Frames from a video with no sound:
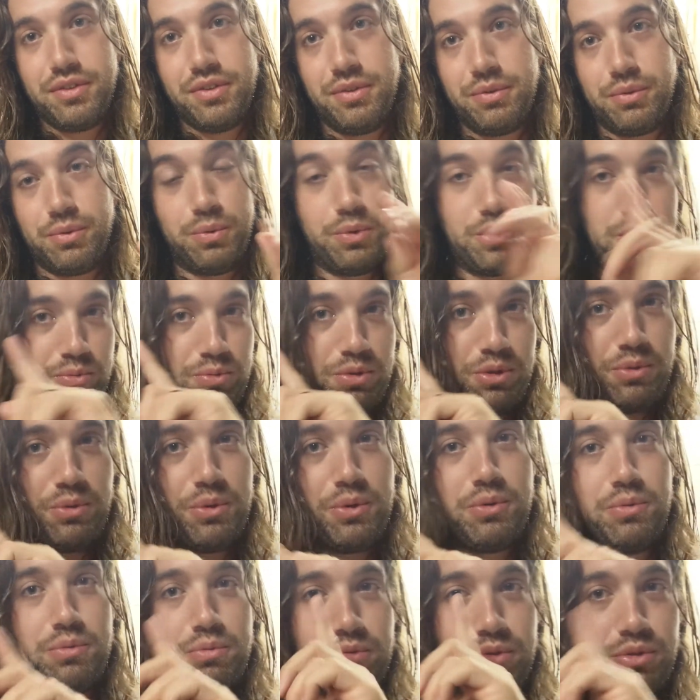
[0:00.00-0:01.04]
We're
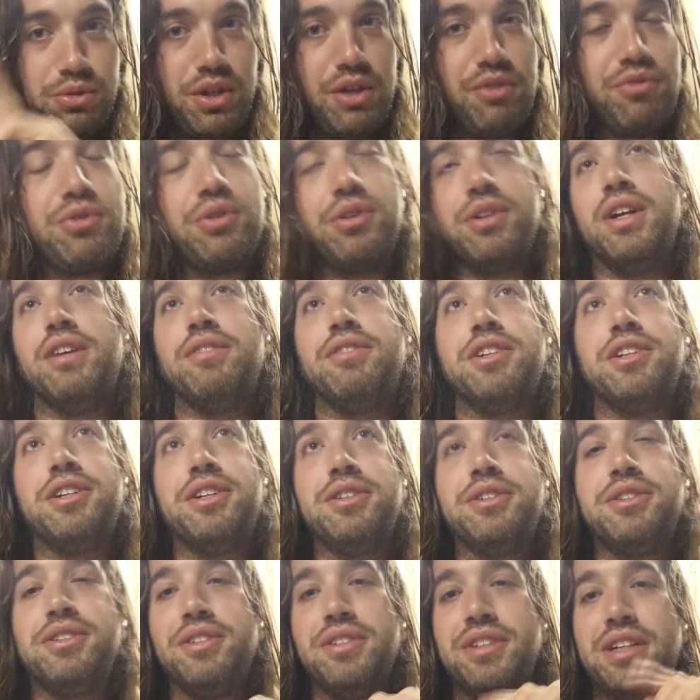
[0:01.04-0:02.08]
Roulette for 11
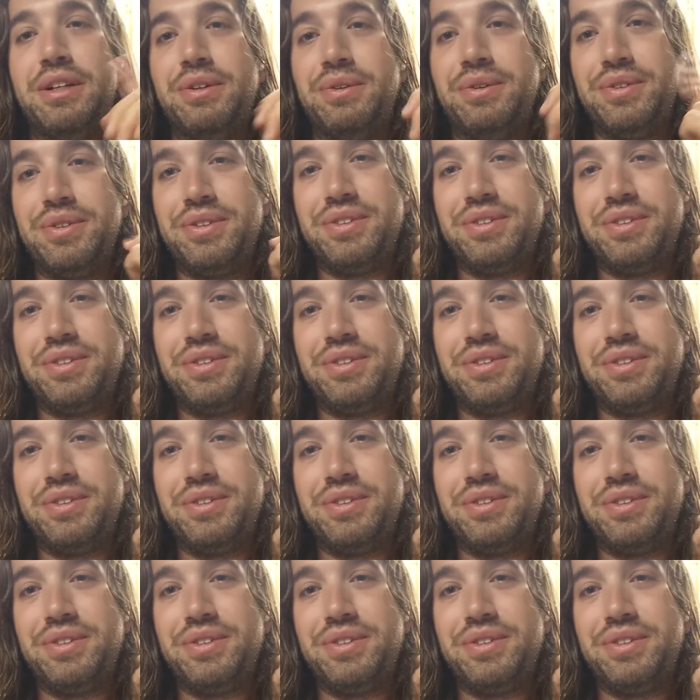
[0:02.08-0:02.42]
years now.